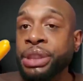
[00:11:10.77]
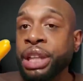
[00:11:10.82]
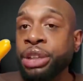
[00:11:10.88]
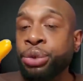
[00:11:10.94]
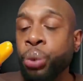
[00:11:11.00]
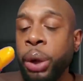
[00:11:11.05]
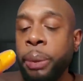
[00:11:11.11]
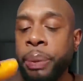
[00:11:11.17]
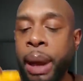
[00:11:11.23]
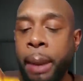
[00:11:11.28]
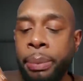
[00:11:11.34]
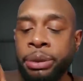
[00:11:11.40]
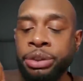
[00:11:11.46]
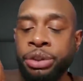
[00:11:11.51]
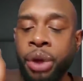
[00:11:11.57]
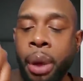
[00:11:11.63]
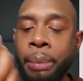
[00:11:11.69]
These sweet
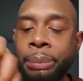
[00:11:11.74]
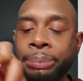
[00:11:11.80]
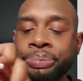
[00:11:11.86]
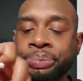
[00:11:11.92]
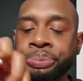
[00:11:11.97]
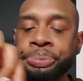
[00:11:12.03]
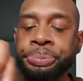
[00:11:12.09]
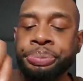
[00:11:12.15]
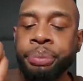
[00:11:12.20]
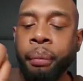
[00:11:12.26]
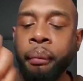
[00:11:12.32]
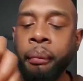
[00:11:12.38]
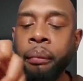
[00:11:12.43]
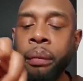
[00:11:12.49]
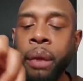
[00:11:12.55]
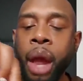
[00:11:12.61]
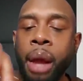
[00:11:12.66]
peppers.
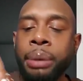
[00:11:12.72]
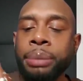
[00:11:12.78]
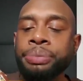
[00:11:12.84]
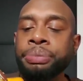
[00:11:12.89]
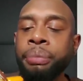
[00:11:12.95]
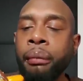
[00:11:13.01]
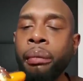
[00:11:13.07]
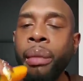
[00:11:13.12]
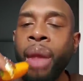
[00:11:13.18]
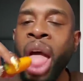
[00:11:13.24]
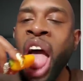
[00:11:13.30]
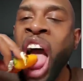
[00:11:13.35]
Mmm.